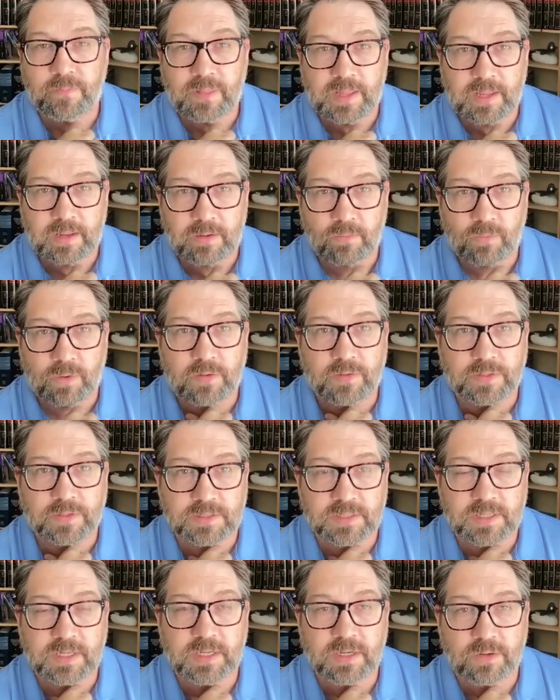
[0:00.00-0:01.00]
and where
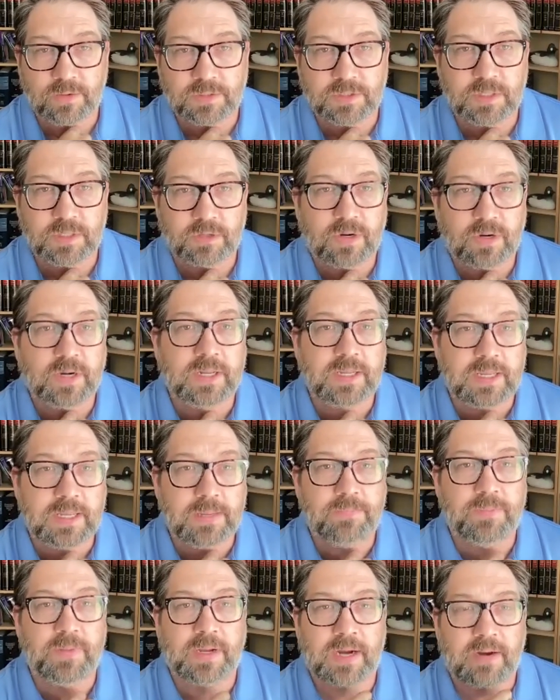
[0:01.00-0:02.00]
this thing goes, and try to
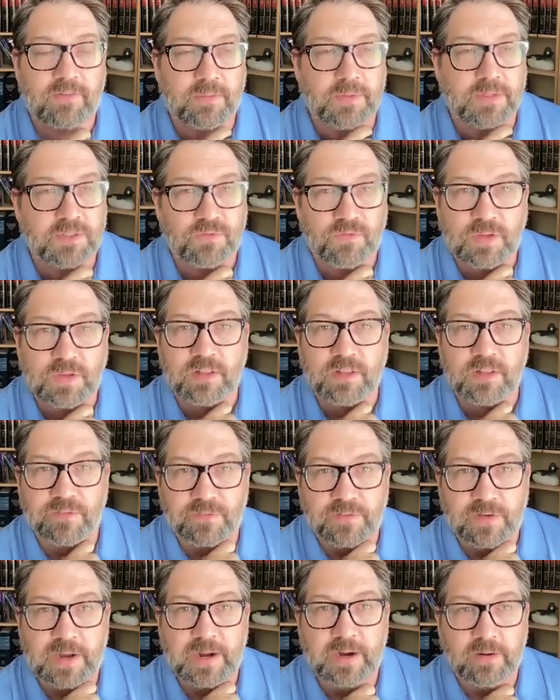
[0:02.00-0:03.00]
keep the government's feet to the
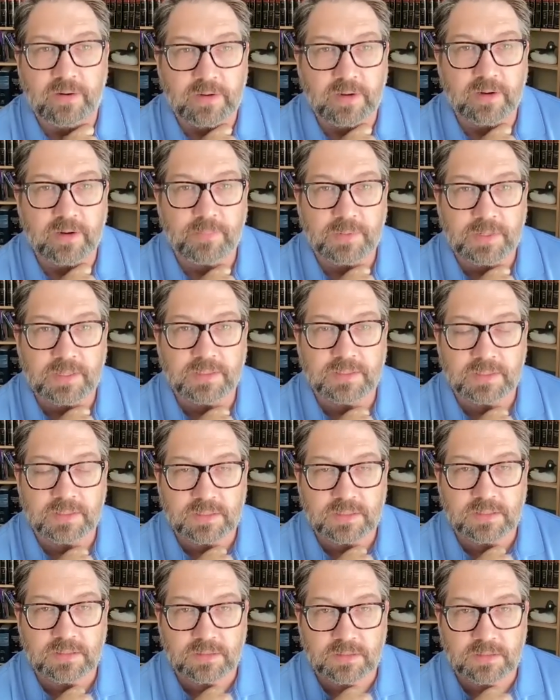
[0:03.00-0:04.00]
fire here, because
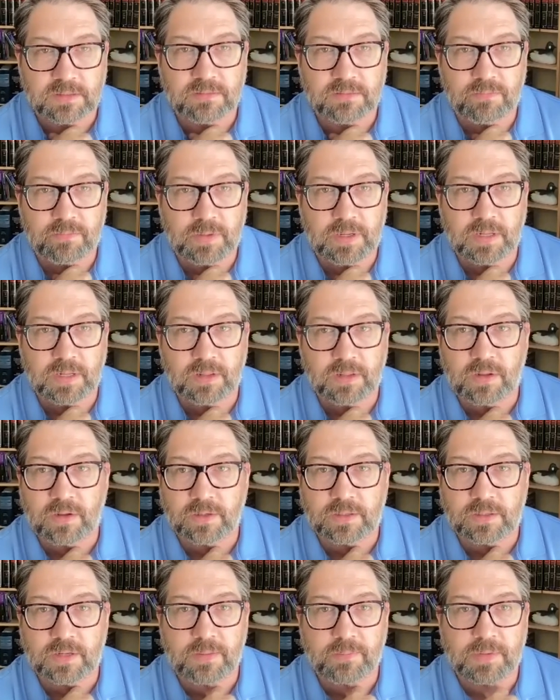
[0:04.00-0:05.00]
this has been a
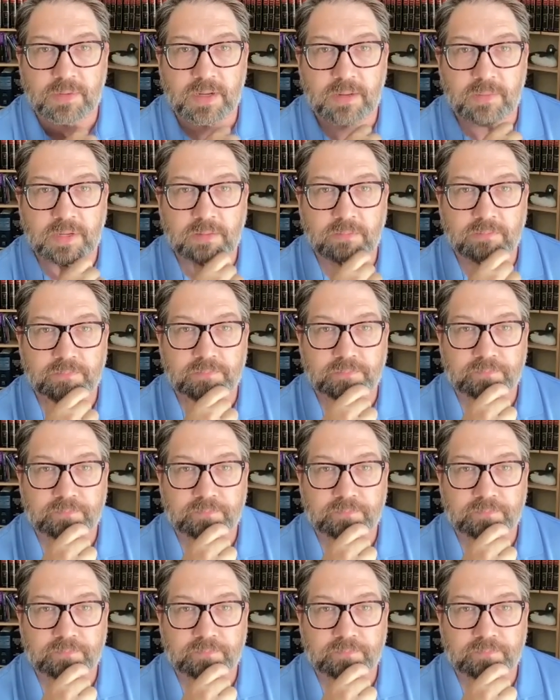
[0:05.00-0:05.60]
long time coming.